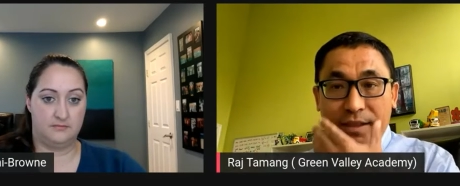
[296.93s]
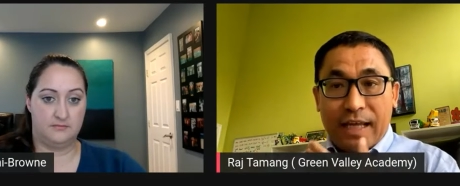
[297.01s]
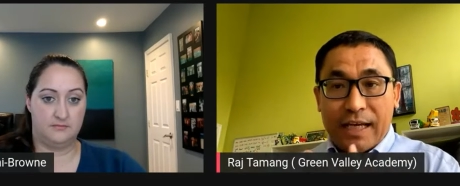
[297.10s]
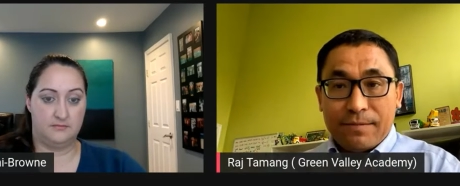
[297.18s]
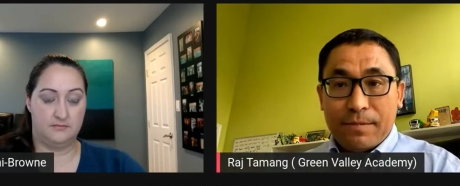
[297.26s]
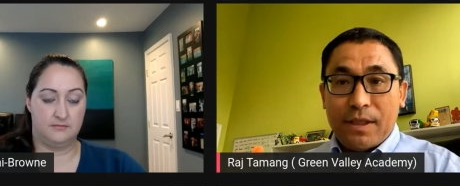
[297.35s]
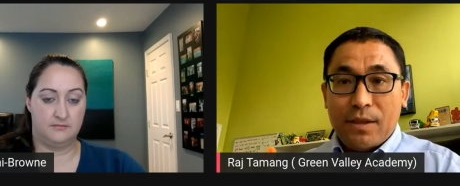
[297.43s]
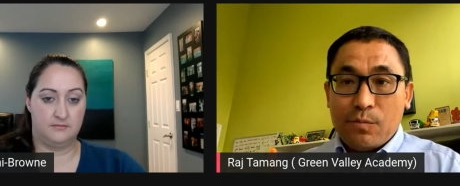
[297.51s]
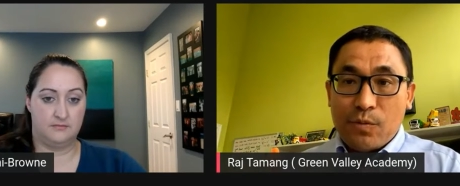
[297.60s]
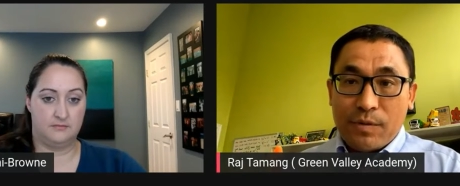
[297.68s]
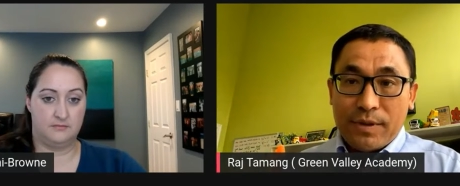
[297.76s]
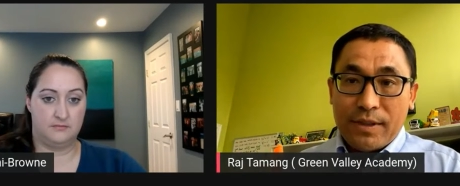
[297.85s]
Speaker 1: That's very
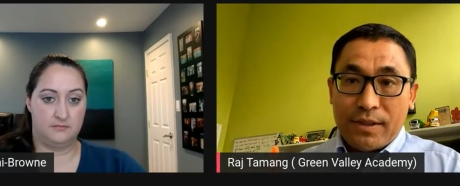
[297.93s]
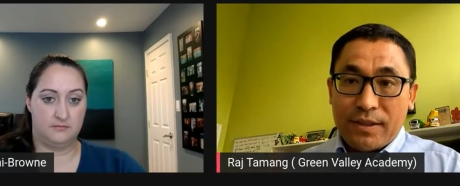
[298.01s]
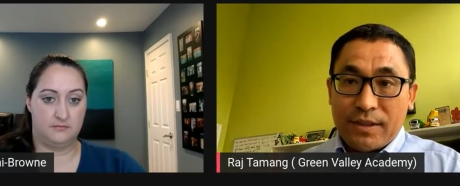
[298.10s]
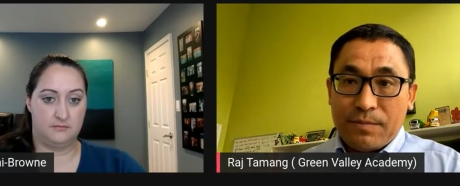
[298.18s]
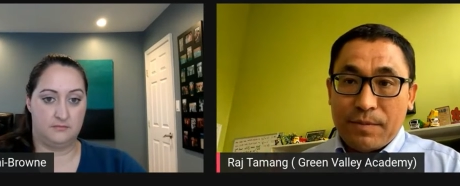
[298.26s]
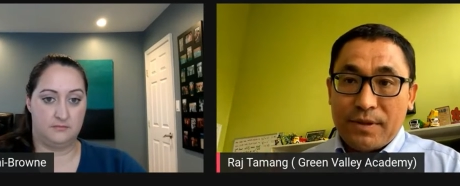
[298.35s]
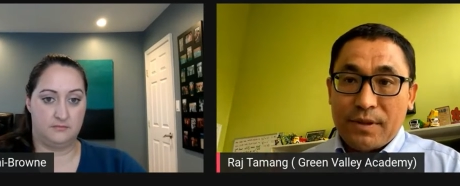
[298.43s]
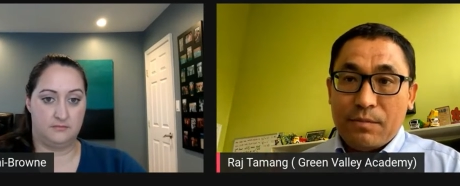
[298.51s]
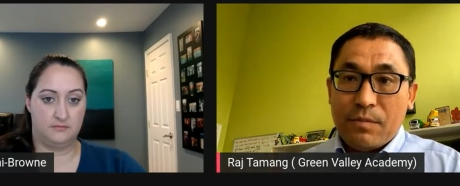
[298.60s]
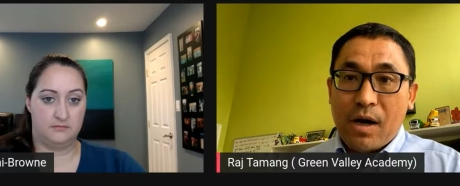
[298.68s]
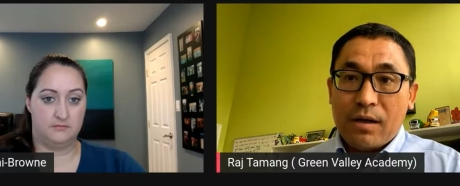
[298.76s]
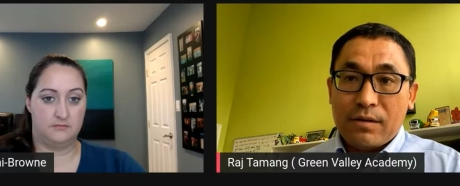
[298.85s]
important, and especially
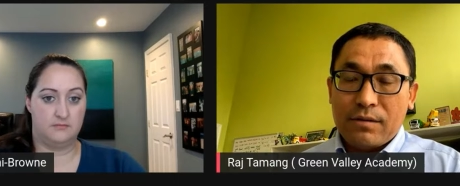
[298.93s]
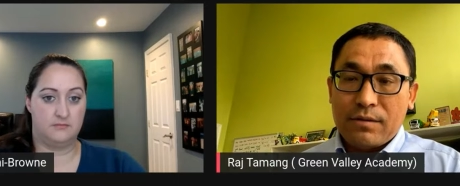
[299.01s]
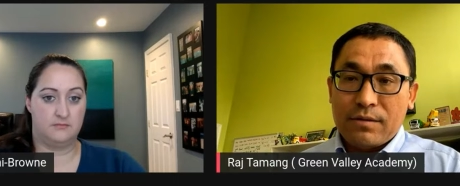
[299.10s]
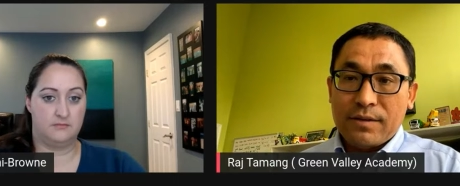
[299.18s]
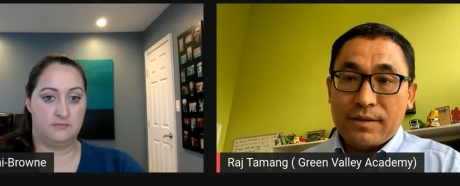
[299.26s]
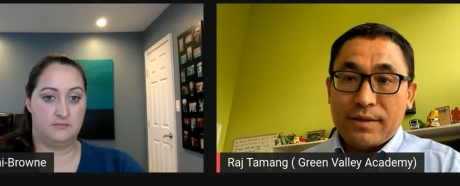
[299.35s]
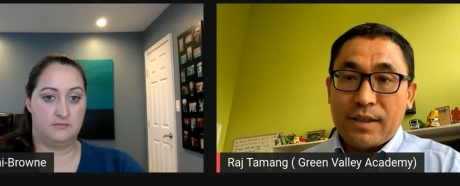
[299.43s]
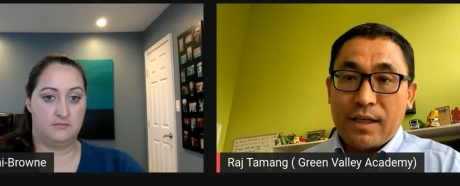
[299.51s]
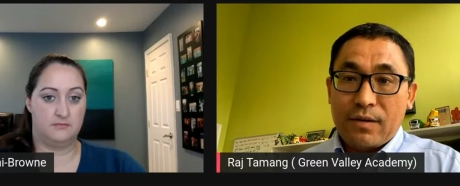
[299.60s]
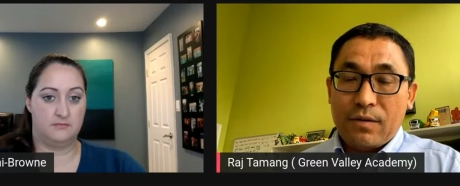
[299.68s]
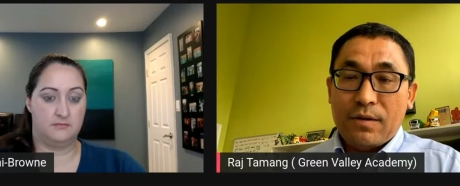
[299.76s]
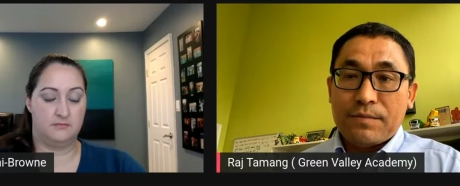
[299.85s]
modern
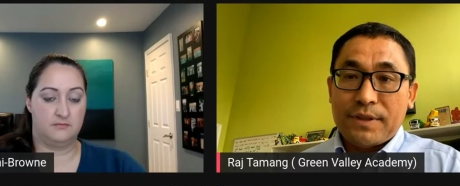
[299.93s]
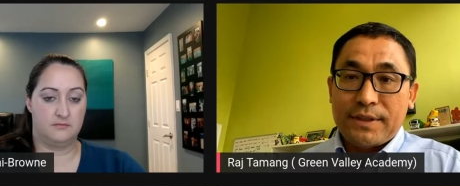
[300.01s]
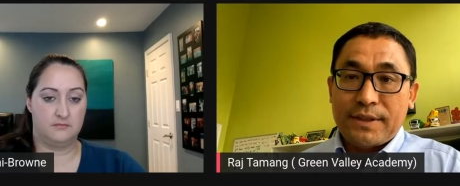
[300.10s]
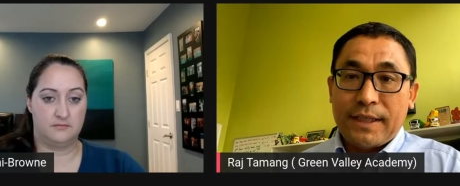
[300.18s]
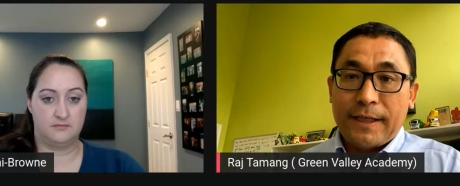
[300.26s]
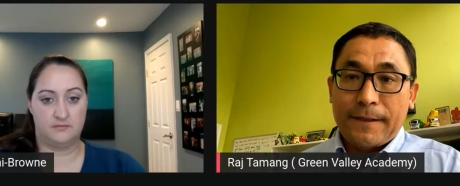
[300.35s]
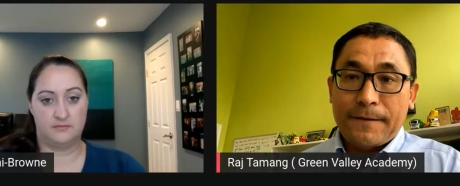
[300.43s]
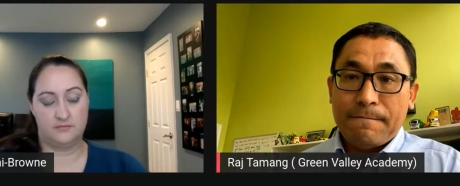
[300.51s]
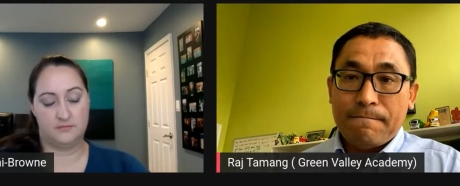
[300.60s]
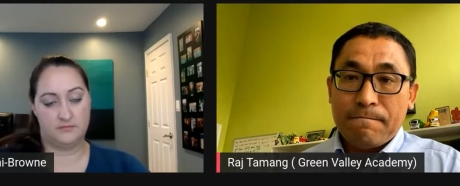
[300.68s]
home design.